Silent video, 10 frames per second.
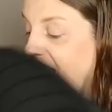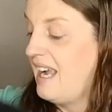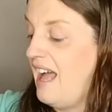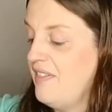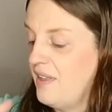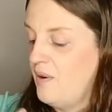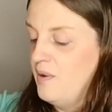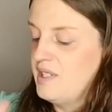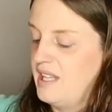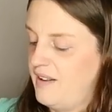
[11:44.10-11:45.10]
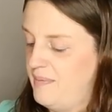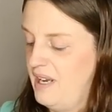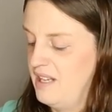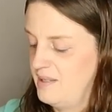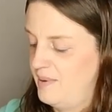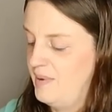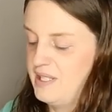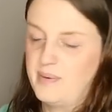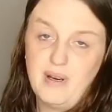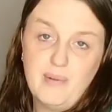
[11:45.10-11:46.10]
got those and if my husband
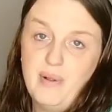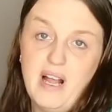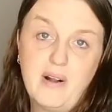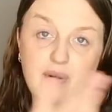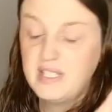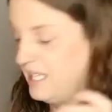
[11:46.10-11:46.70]
wants to wear the black ones